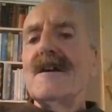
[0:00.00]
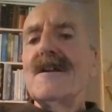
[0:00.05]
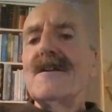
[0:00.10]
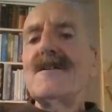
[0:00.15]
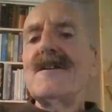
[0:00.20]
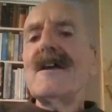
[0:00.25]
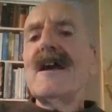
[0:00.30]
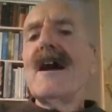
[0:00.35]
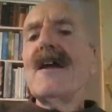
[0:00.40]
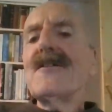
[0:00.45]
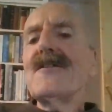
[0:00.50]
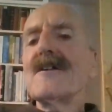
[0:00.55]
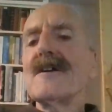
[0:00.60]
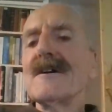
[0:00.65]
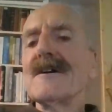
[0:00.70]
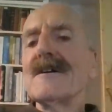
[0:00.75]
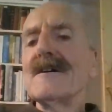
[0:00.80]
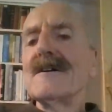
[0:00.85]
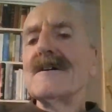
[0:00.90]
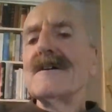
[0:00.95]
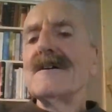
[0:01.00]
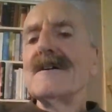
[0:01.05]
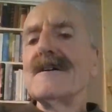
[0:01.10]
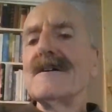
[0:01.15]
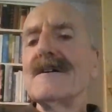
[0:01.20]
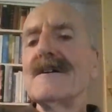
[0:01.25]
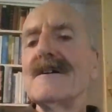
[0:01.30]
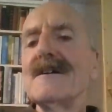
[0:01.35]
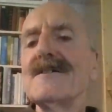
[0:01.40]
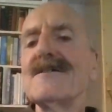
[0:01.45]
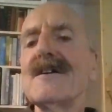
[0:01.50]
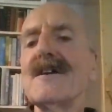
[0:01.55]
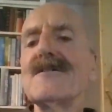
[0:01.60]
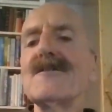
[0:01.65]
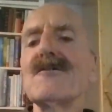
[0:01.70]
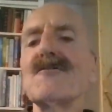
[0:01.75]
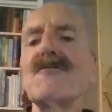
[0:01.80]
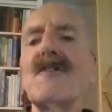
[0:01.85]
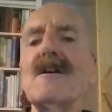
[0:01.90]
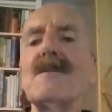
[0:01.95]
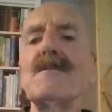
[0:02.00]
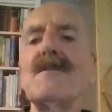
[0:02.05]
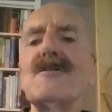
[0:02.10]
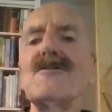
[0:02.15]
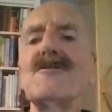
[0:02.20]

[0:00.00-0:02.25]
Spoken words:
The other is that the great